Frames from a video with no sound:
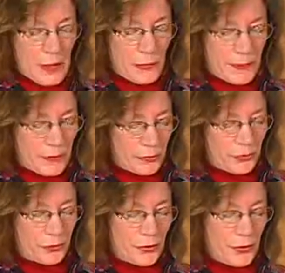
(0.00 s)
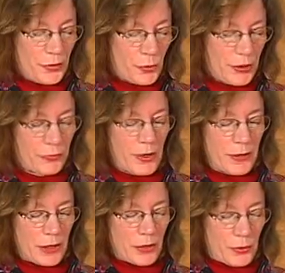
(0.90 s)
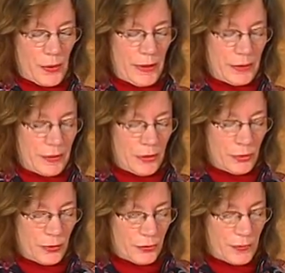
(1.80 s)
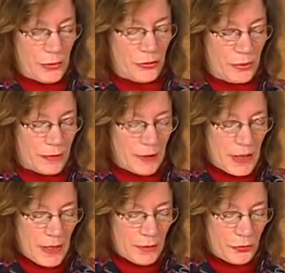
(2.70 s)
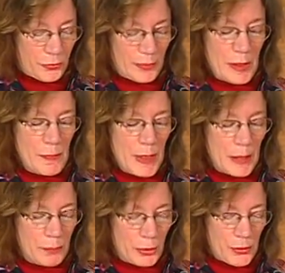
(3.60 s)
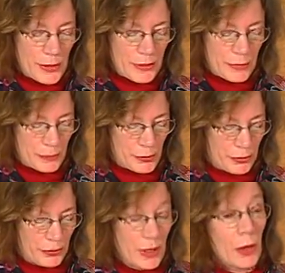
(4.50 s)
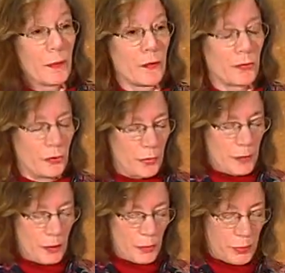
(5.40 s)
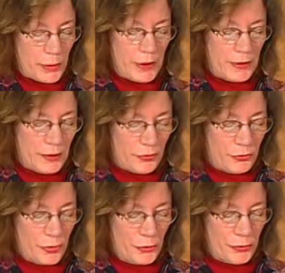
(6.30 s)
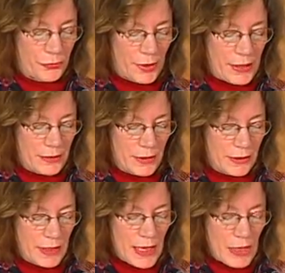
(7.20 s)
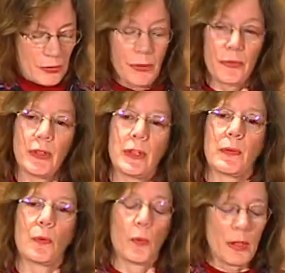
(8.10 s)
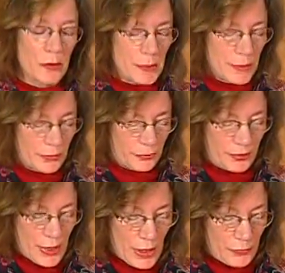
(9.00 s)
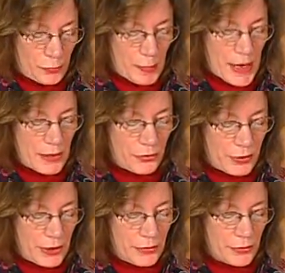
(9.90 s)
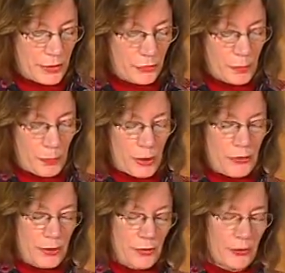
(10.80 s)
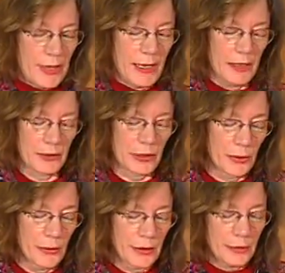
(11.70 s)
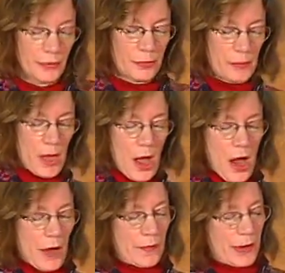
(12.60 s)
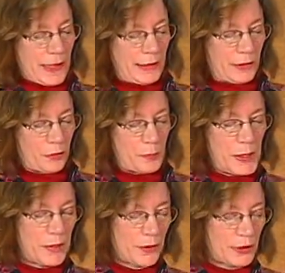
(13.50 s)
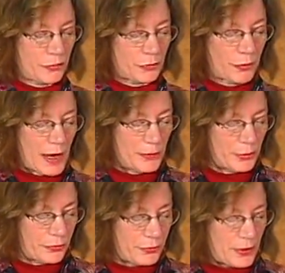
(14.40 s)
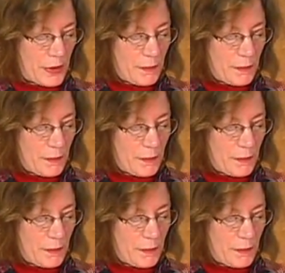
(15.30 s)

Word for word: for there is a certain quixotic quality to his venture. The slim and blue-eyed Humboldt, with sturdy Bonpland, his cheerful sidekick, tilting at the windmills of Spanish ignorance, prejudice, and colonialism on their endless picaresque travels.